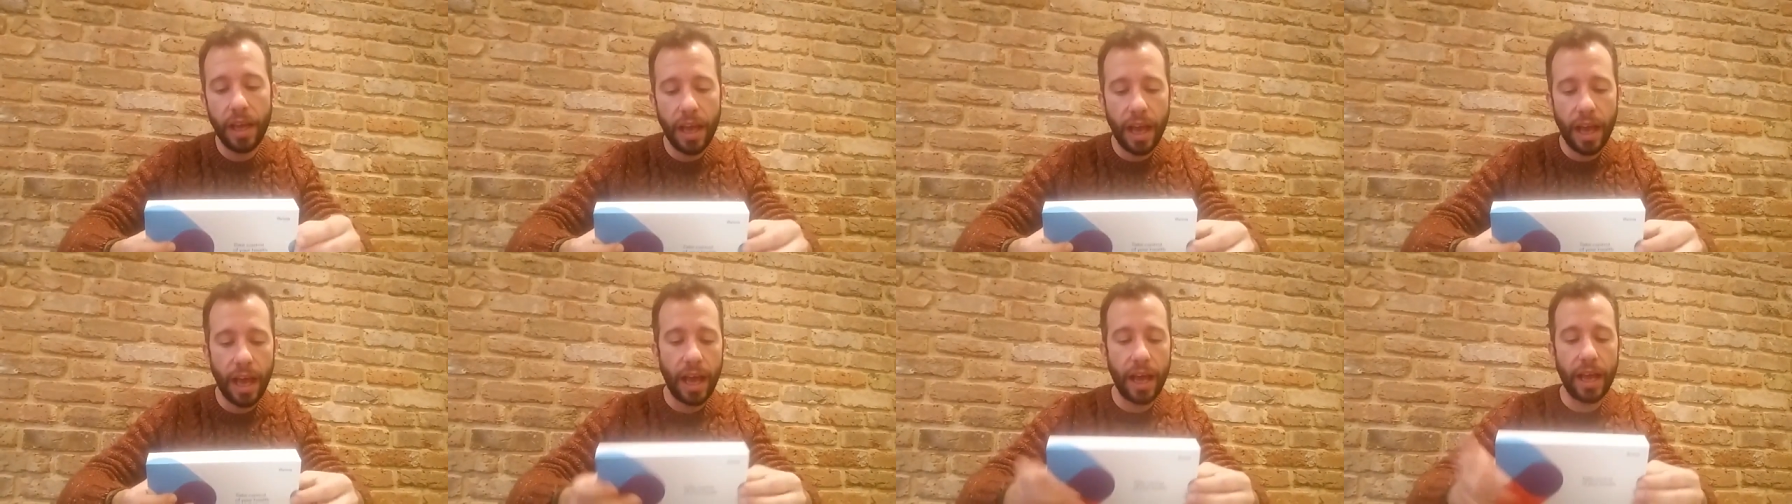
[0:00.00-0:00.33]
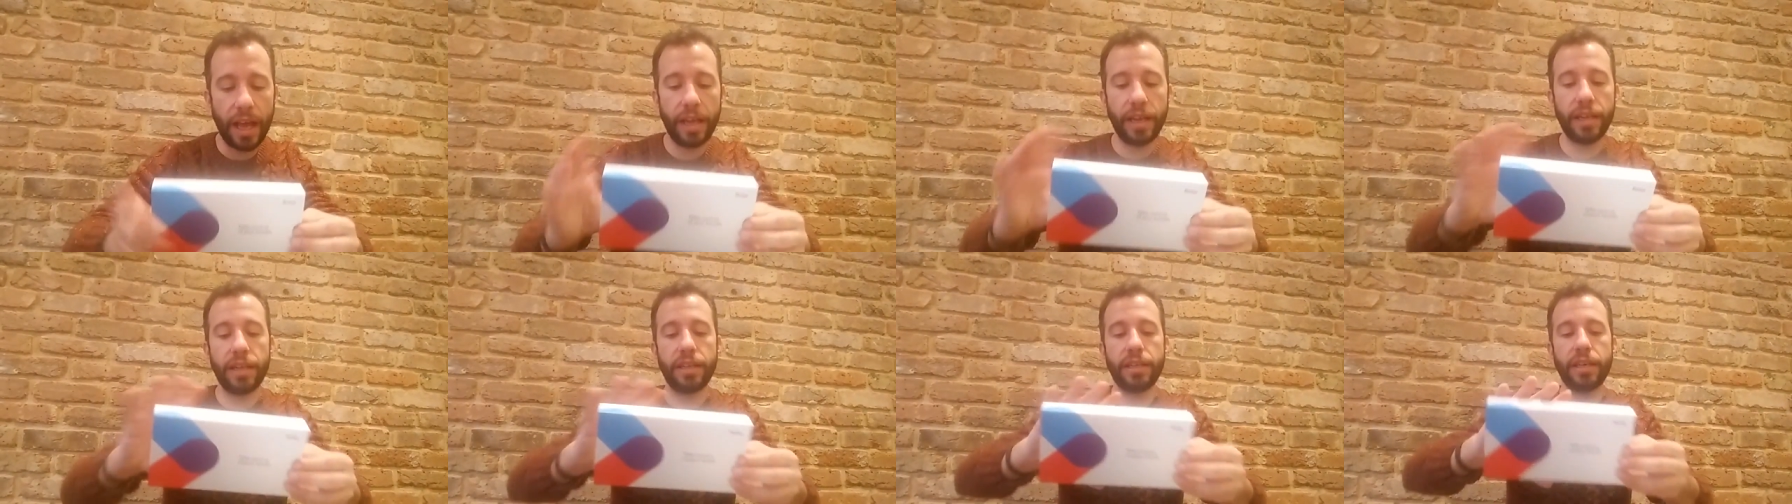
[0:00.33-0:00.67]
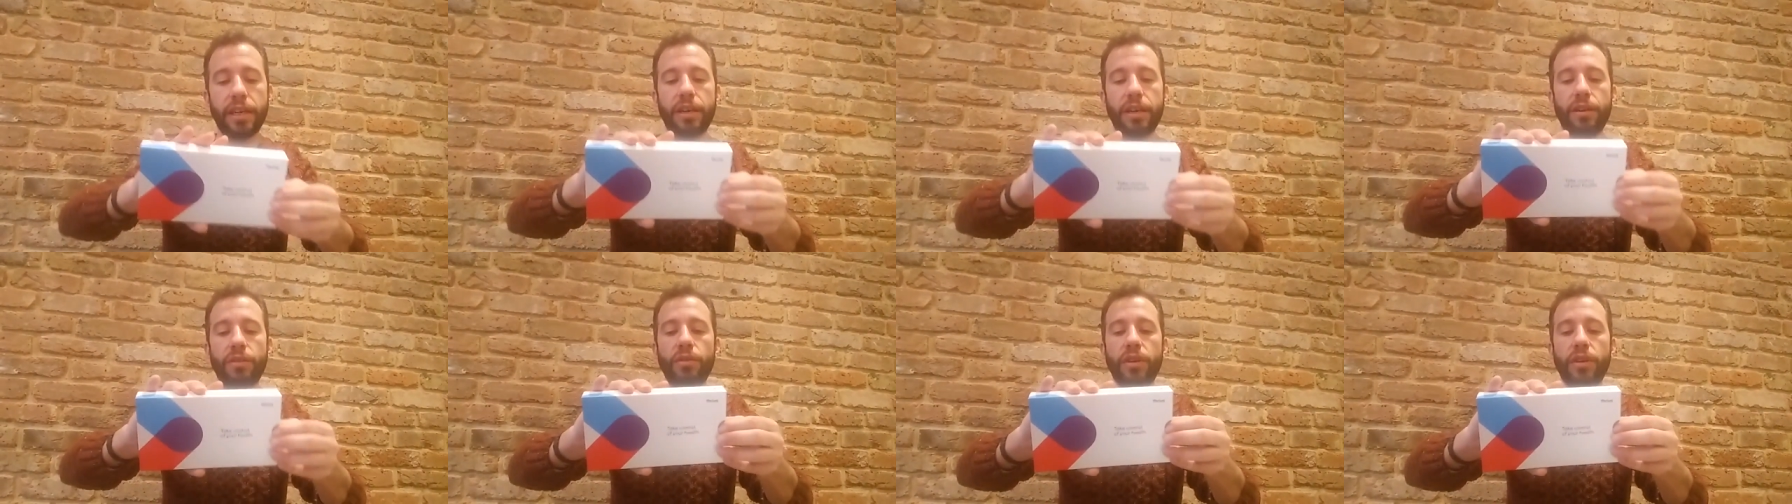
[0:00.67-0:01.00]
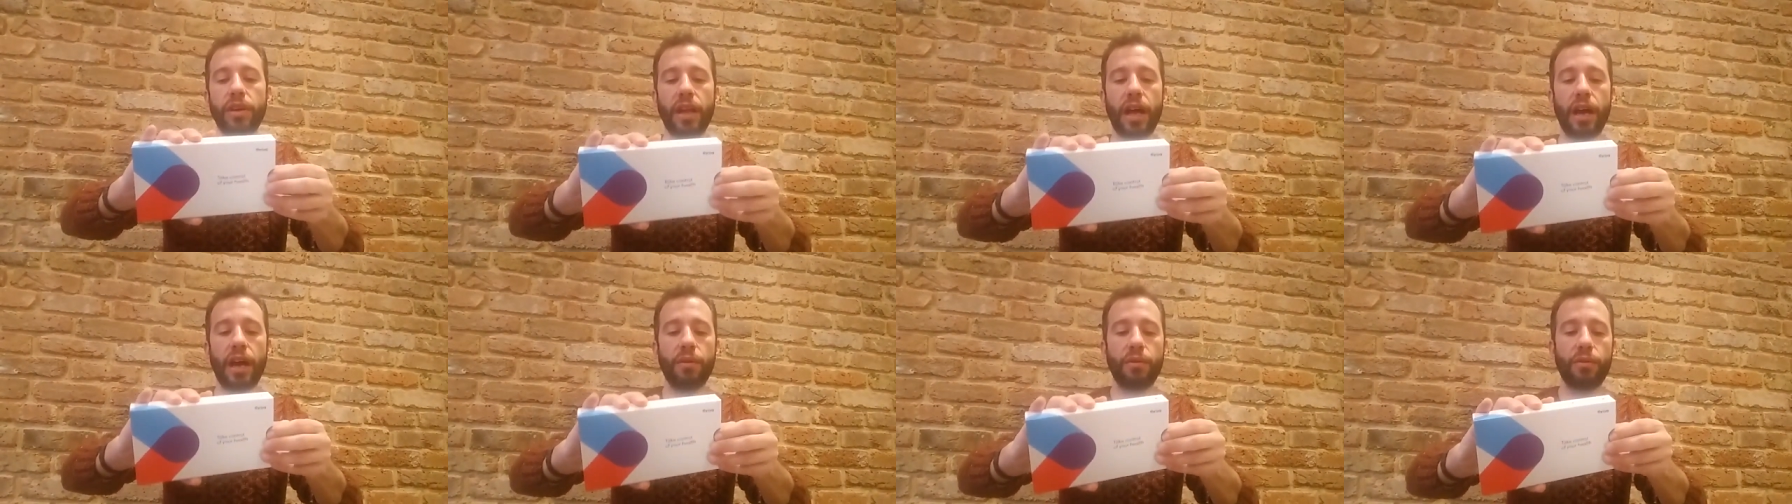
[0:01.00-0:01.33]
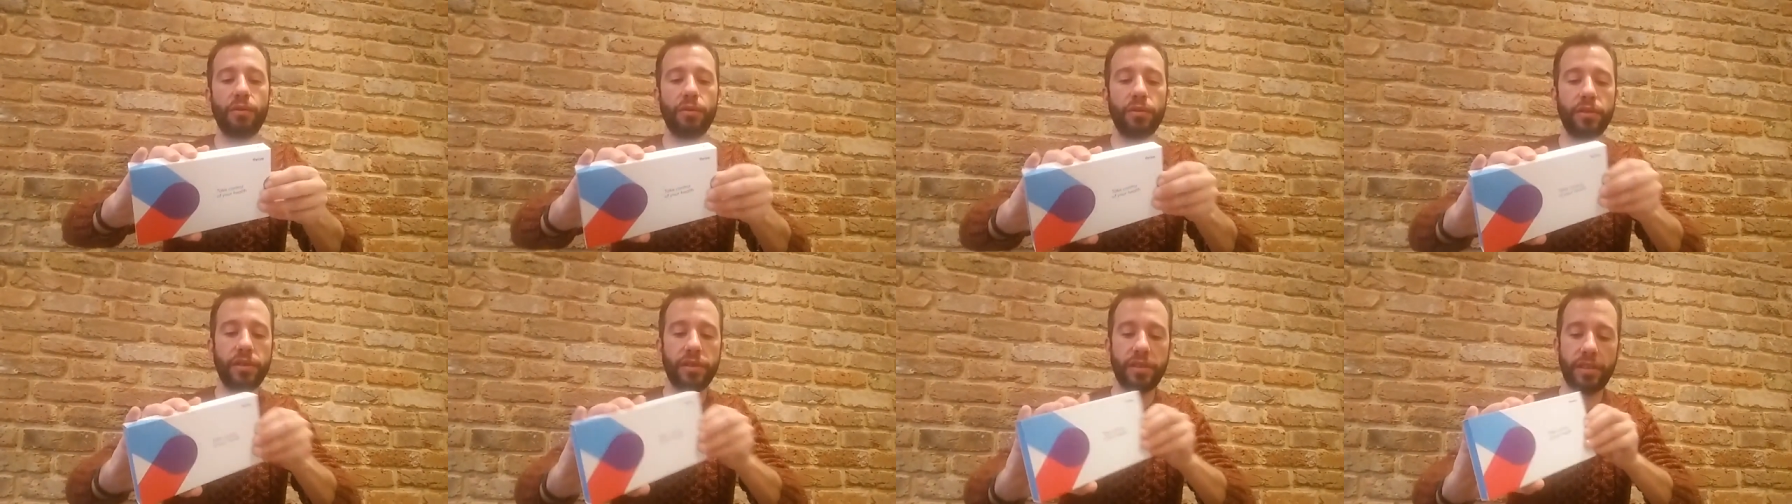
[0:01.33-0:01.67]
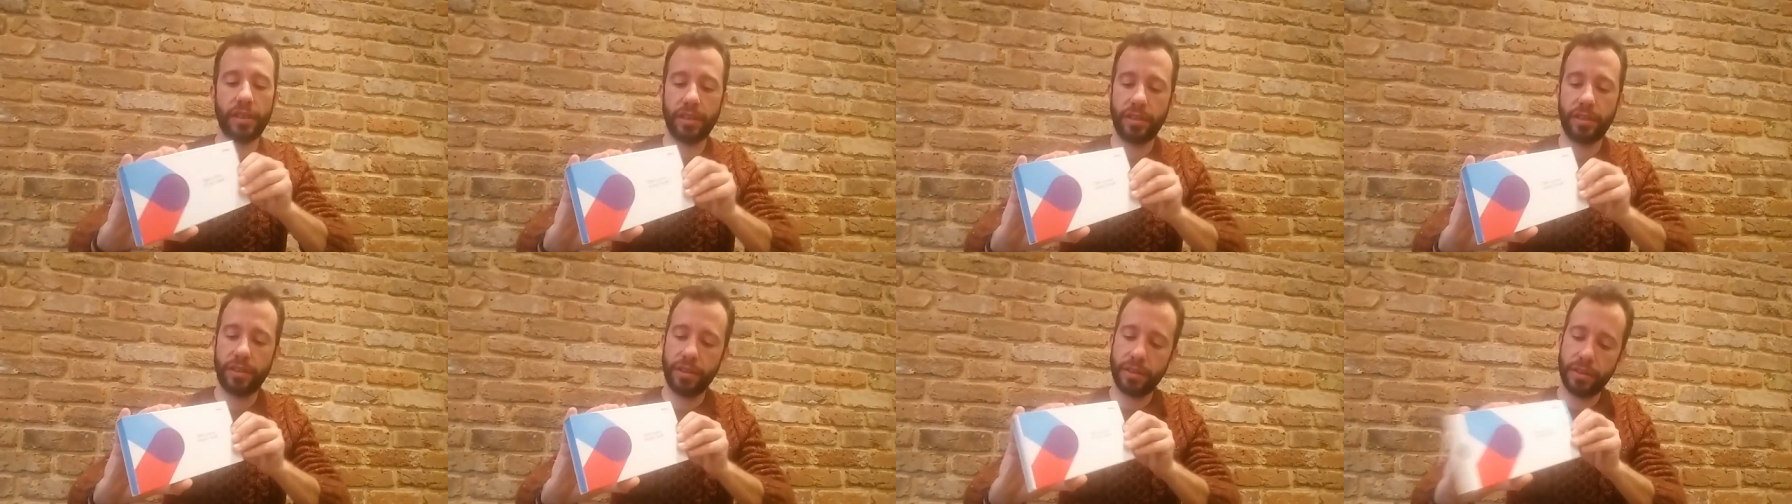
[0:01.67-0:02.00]
And uh, look at how cool this
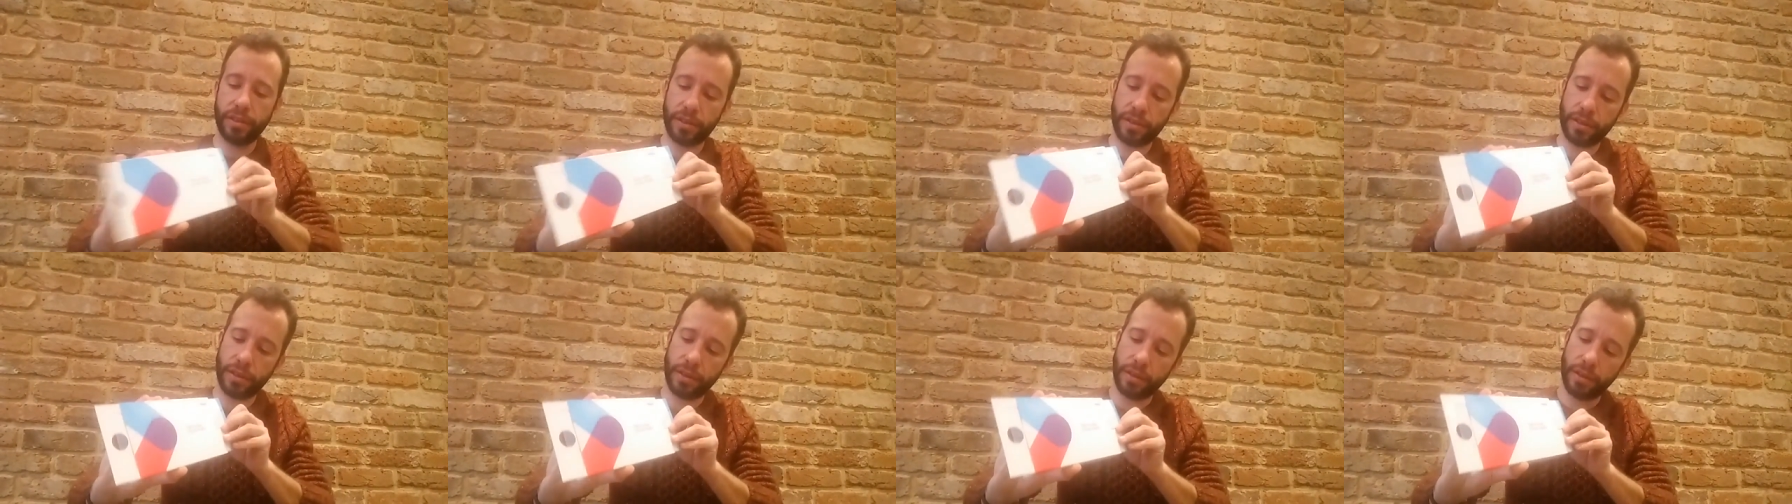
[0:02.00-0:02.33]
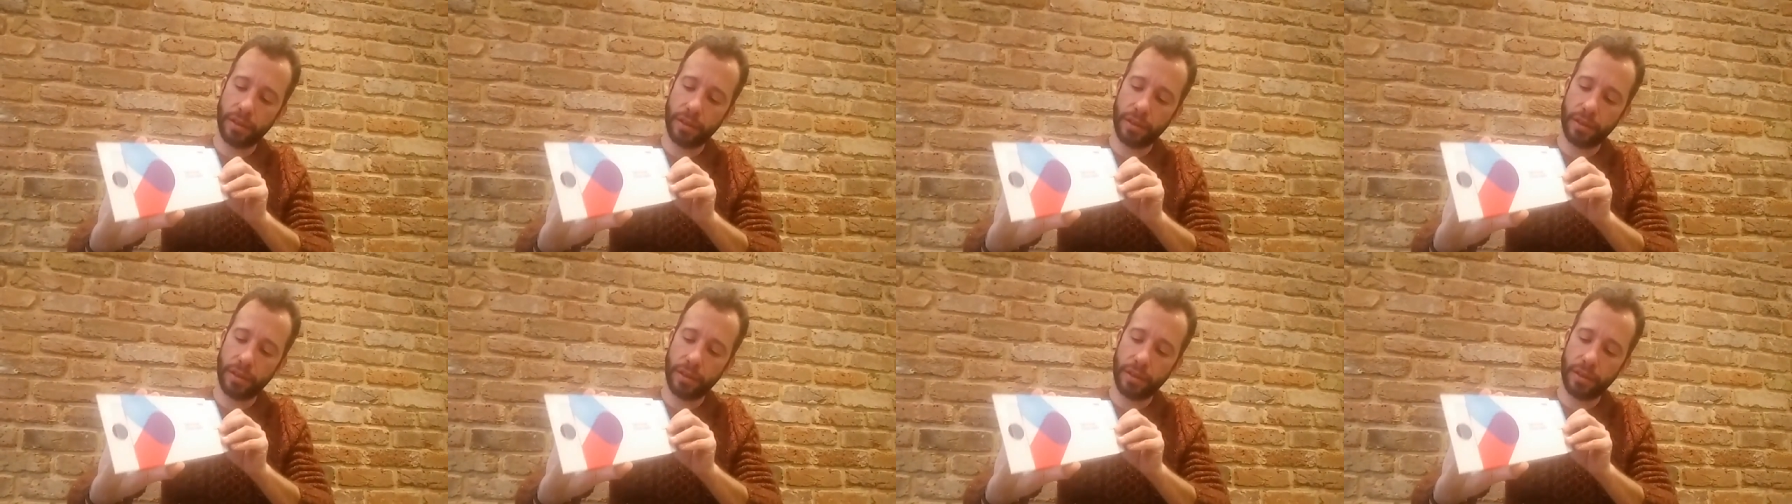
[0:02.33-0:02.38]
is.